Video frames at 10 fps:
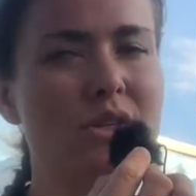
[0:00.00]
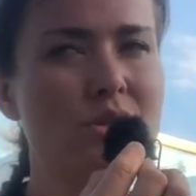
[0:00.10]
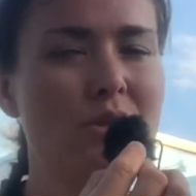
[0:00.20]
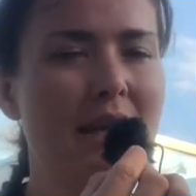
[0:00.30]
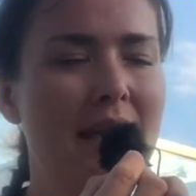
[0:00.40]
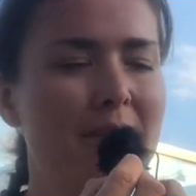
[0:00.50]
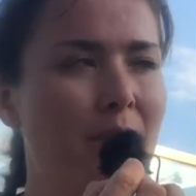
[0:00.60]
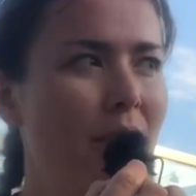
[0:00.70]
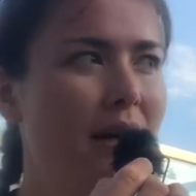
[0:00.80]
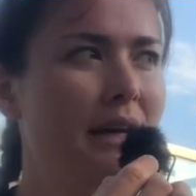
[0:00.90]
to the
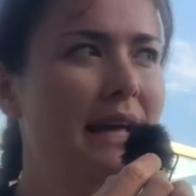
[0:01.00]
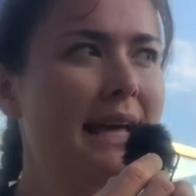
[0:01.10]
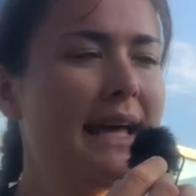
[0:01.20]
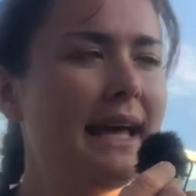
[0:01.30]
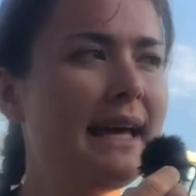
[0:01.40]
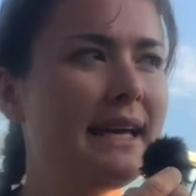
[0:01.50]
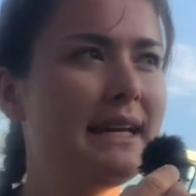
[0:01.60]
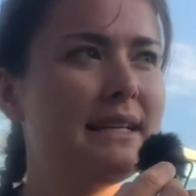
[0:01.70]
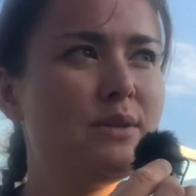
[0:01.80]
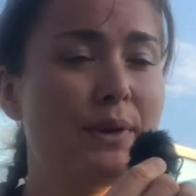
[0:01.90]
airport.
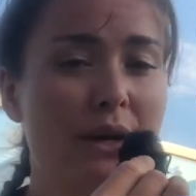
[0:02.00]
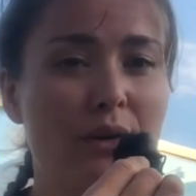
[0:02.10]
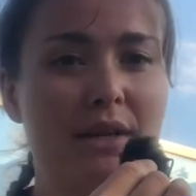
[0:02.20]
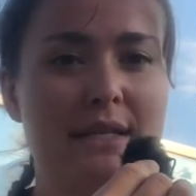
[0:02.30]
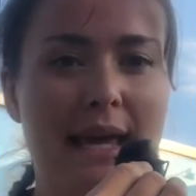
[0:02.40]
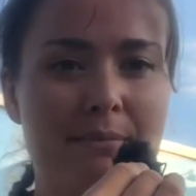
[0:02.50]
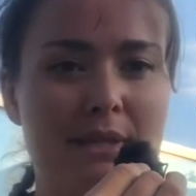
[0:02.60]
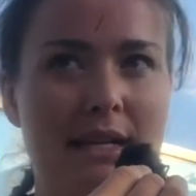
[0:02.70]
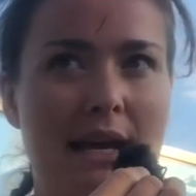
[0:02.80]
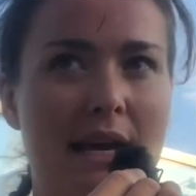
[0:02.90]
And when I got into
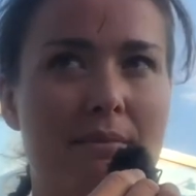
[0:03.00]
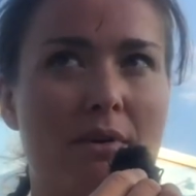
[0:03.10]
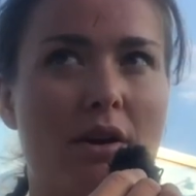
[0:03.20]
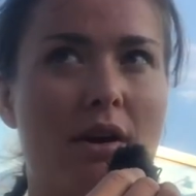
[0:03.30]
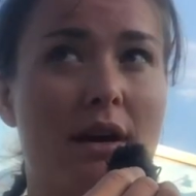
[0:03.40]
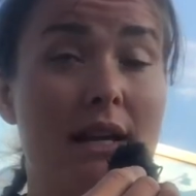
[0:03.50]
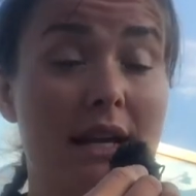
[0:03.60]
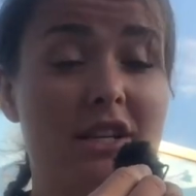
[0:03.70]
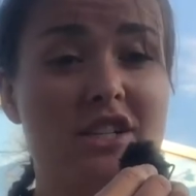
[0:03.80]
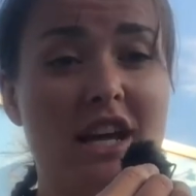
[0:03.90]
Amsterdam, it
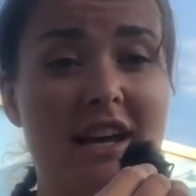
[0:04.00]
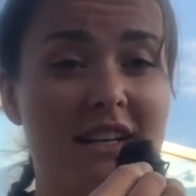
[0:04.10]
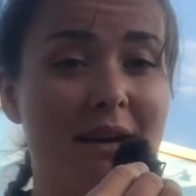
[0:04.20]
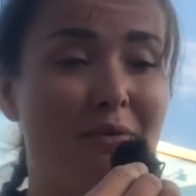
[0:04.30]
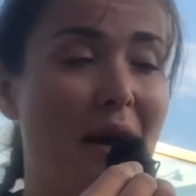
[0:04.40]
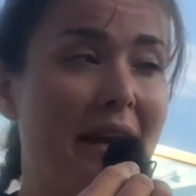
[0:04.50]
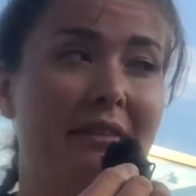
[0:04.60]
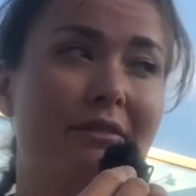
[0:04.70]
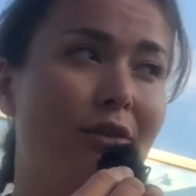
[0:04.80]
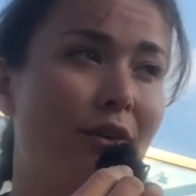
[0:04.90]
actually, I ended up
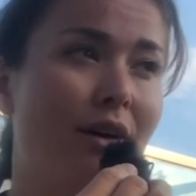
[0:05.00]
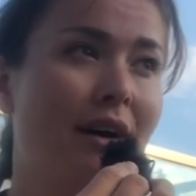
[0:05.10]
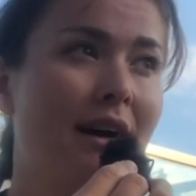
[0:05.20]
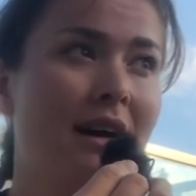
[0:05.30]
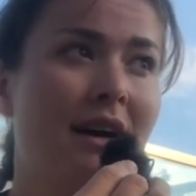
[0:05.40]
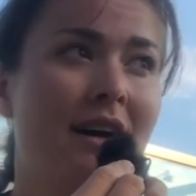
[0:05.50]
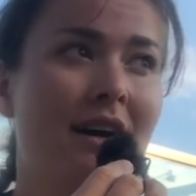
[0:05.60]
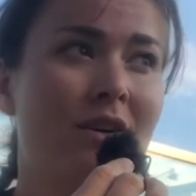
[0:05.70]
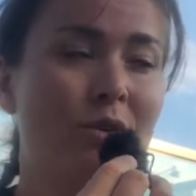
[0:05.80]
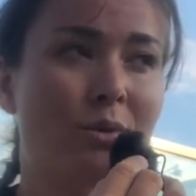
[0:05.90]
waiting for
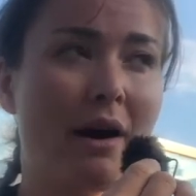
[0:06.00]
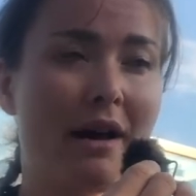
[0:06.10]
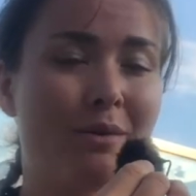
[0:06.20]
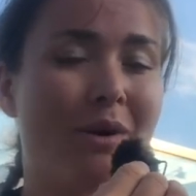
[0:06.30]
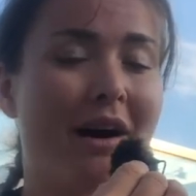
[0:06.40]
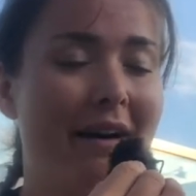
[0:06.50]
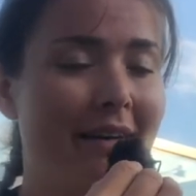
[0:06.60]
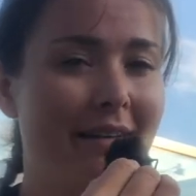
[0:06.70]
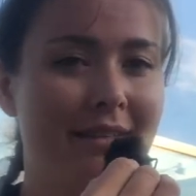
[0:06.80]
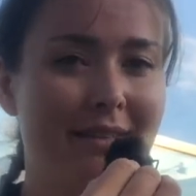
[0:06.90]
quite a
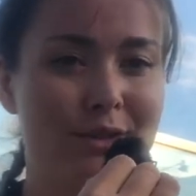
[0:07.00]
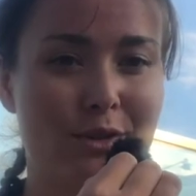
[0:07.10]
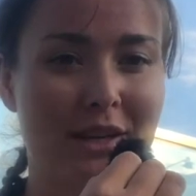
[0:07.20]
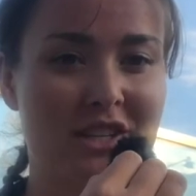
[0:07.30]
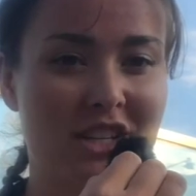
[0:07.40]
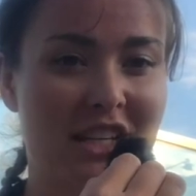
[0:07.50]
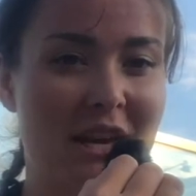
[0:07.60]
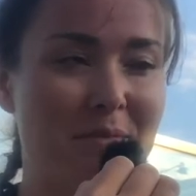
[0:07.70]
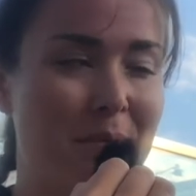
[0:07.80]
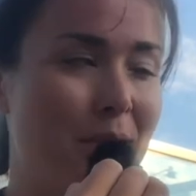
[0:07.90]
while to actually
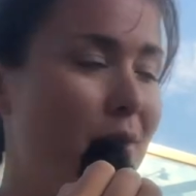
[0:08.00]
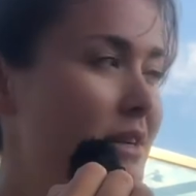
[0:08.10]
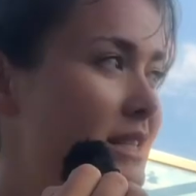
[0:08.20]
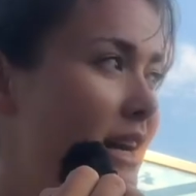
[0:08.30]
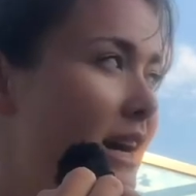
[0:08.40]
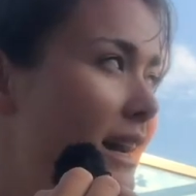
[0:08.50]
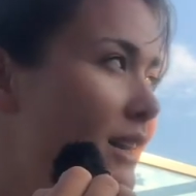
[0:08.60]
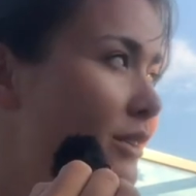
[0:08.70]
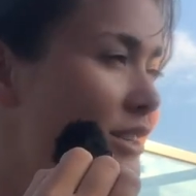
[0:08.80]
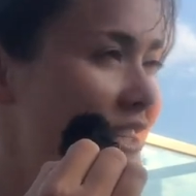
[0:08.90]
get my box. I
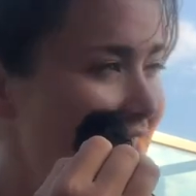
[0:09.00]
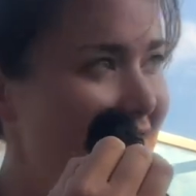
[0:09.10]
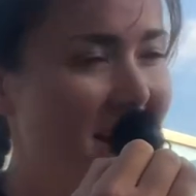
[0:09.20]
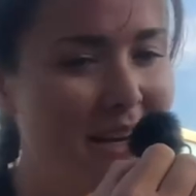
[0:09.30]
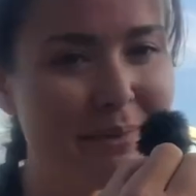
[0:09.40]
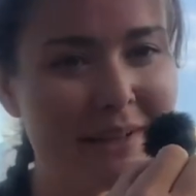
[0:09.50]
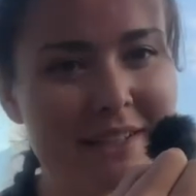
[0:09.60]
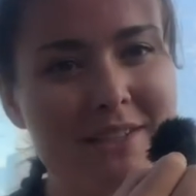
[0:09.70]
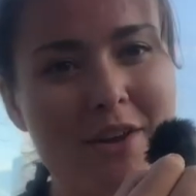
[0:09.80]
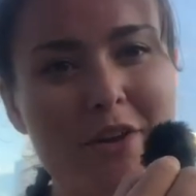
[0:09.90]
got just a tiny bit
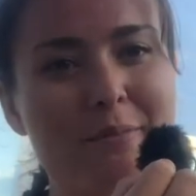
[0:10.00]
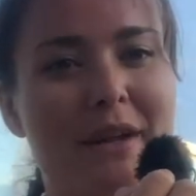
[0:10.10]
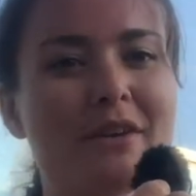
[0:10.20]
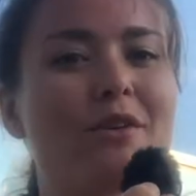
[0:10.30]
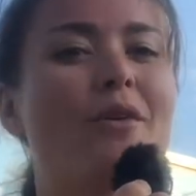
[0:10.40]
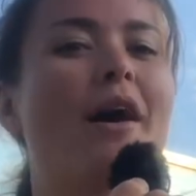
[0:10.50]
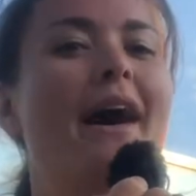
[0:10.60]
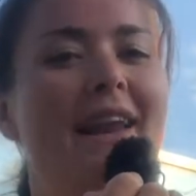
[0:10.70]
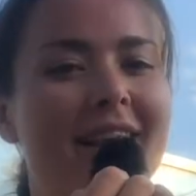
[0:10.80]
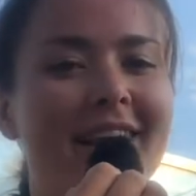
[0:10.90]
concerned, but not
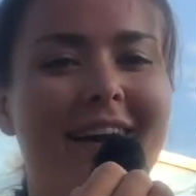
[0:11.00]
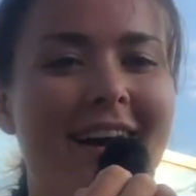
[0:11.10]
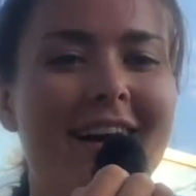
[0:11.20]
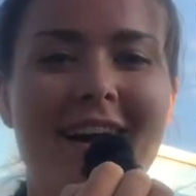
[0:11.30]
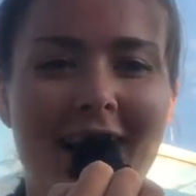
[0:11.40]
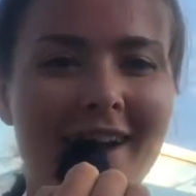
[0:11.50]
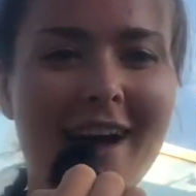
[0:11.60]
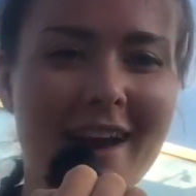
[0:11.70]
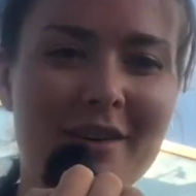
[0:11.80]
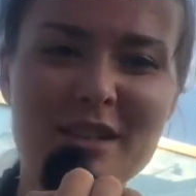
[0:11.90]
quite. I
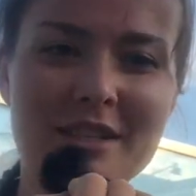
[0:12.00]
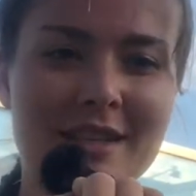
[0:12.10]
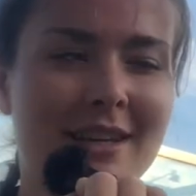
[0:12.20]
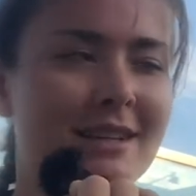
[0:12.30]
kind of was